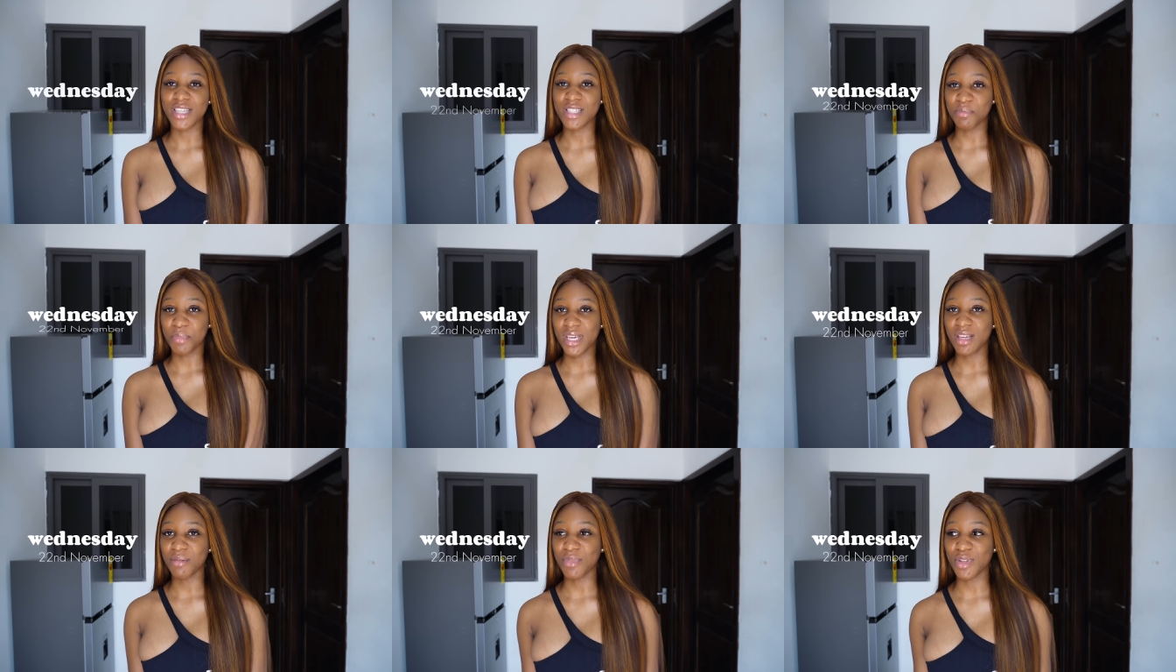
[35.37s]
is
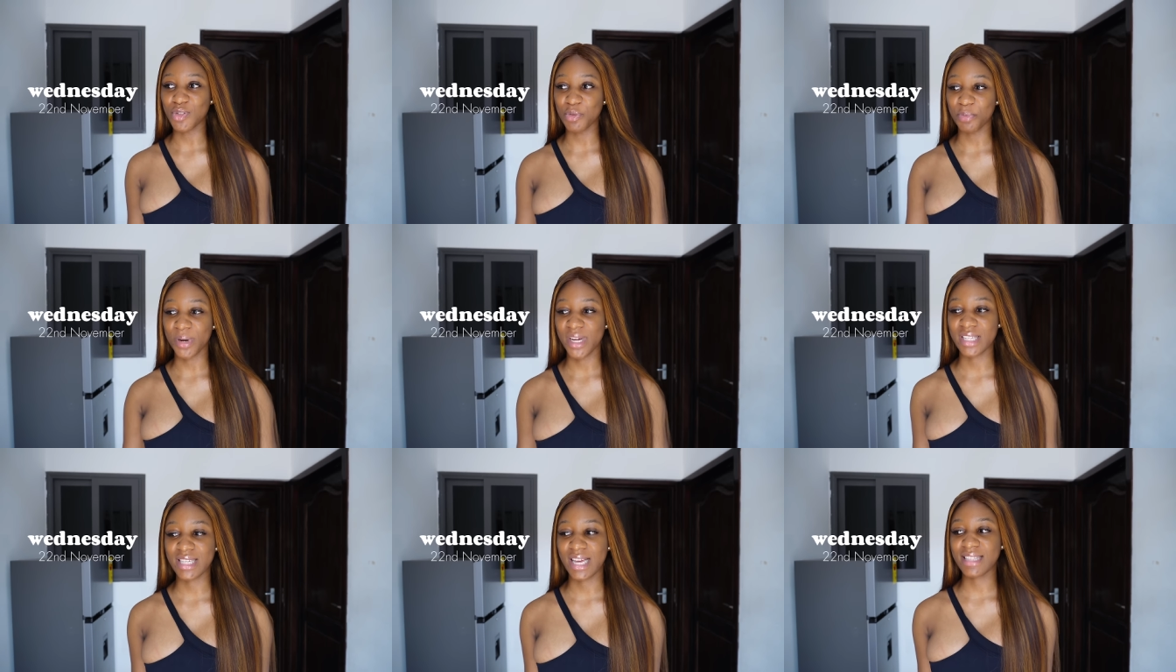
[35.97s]
making me super
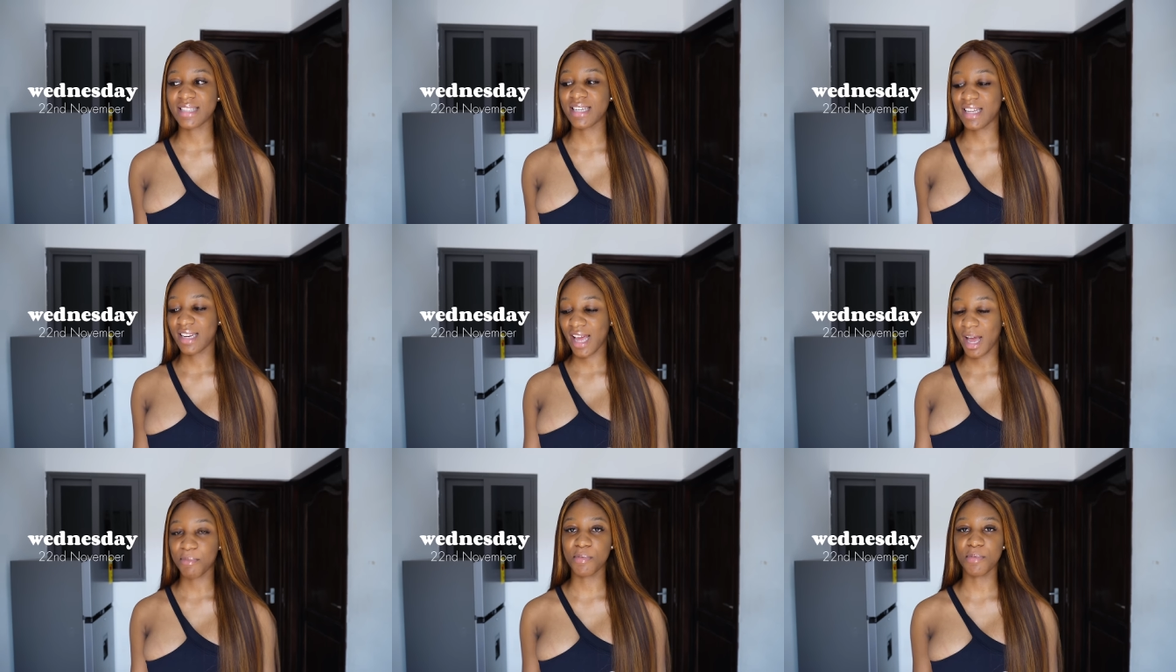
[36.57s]
excited and
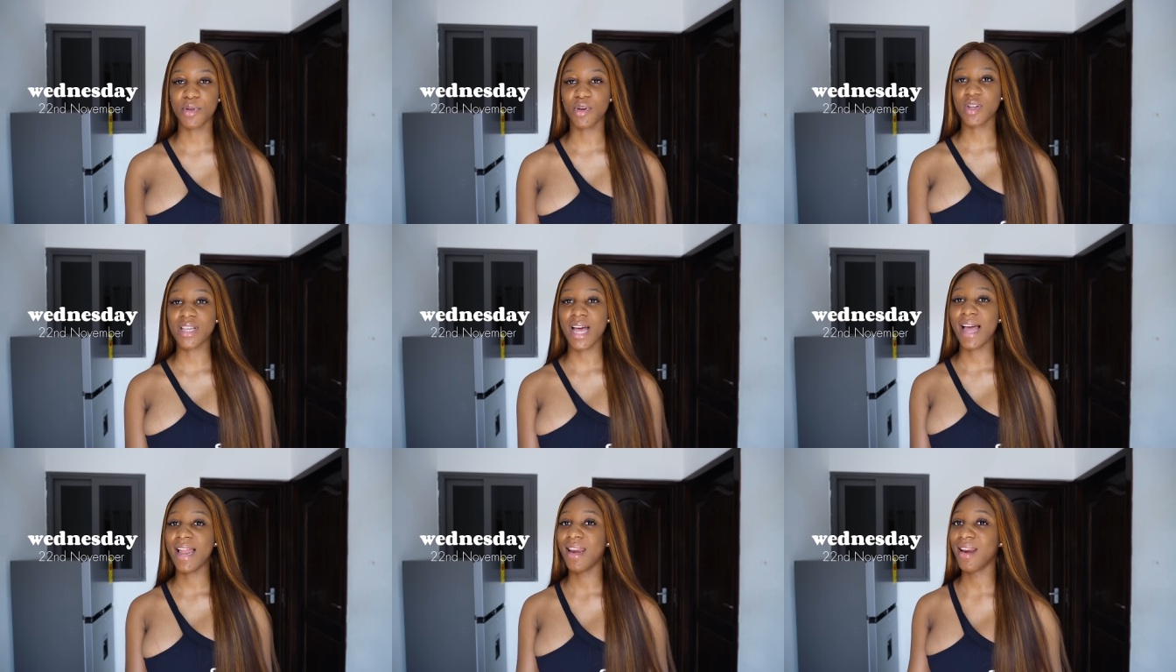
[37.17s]
happy because
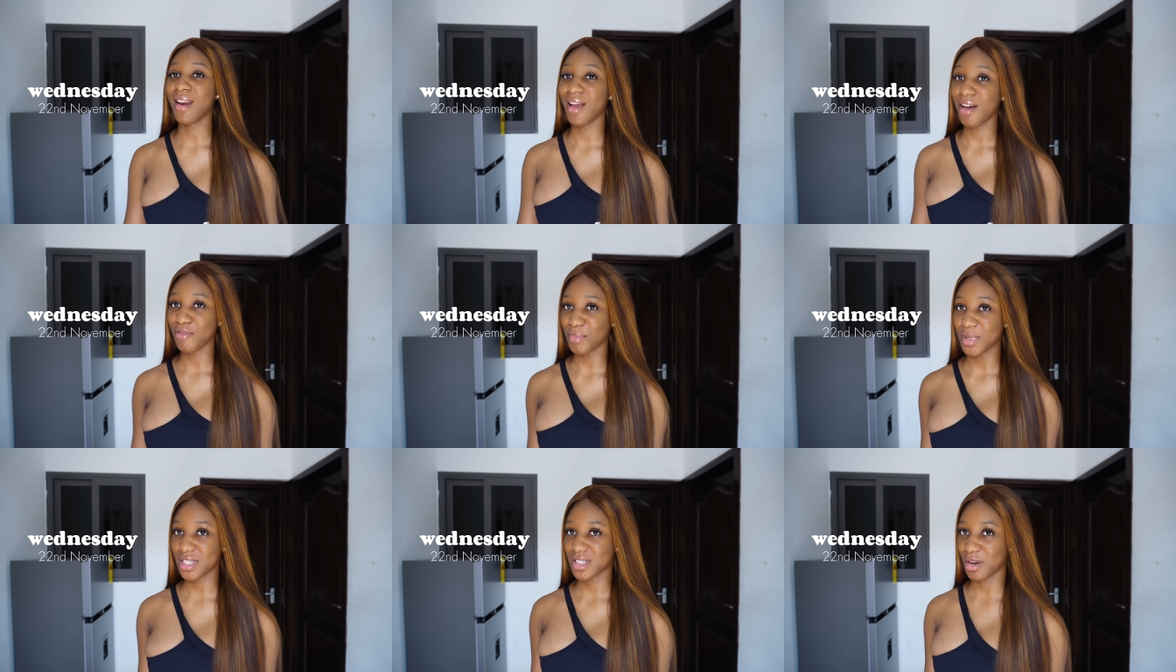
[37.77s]
I
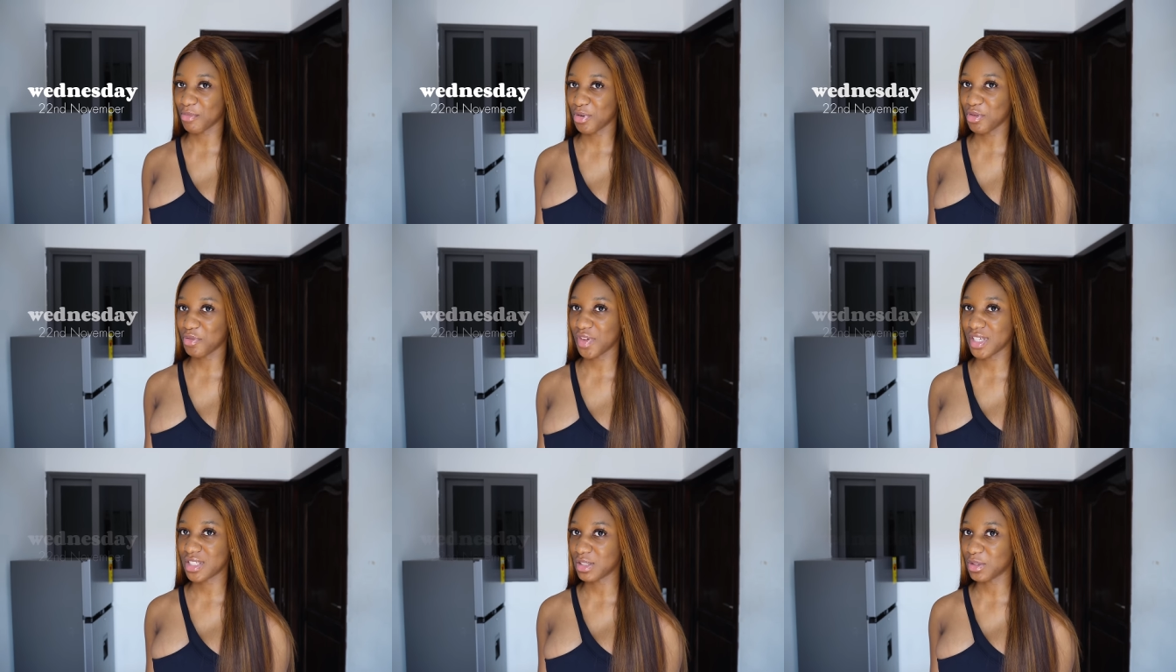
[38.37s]
love me some
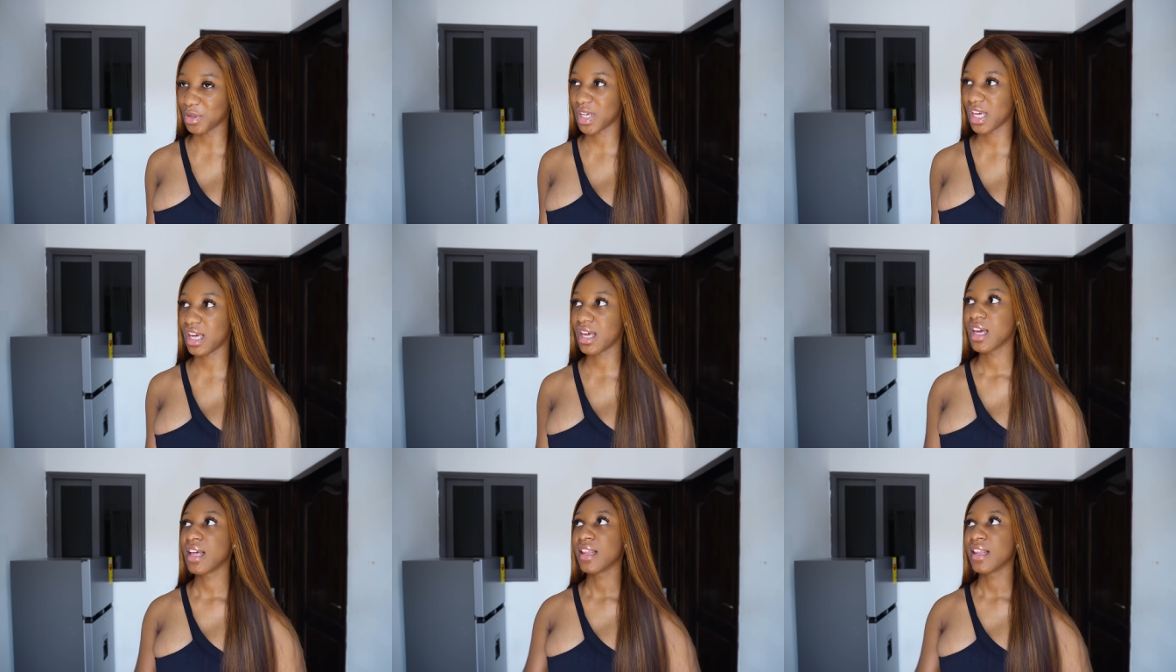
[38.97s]
renovation, okay?